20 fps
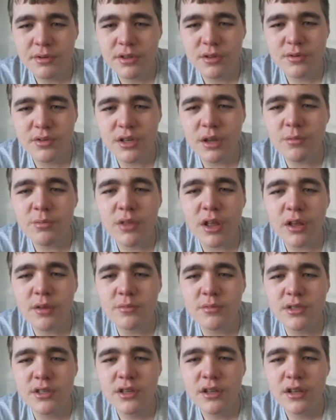you know,
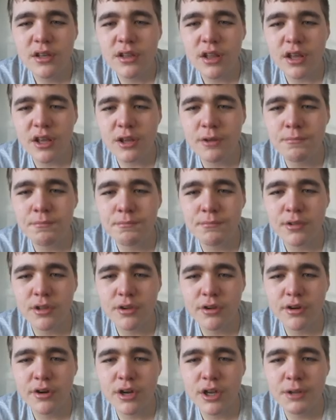sometimes like a
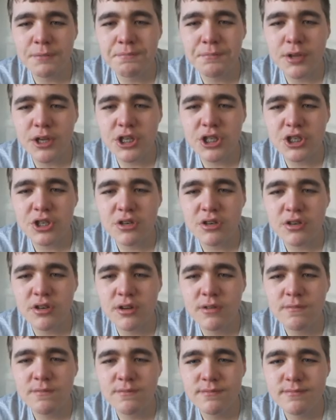blurry
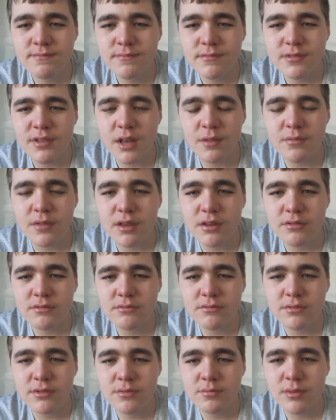picture
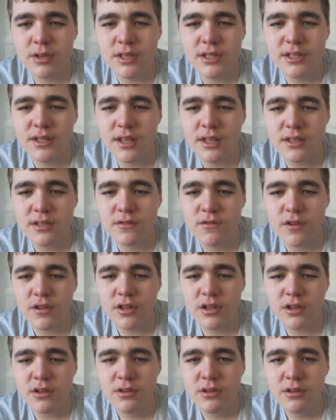sometimes makes things
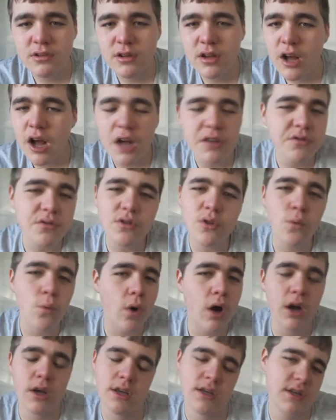funny. I don't know
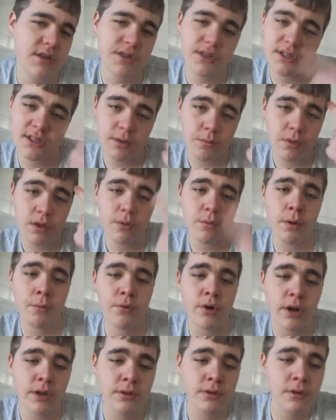why, it's just something in my
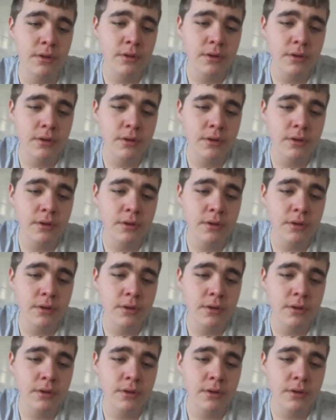brain.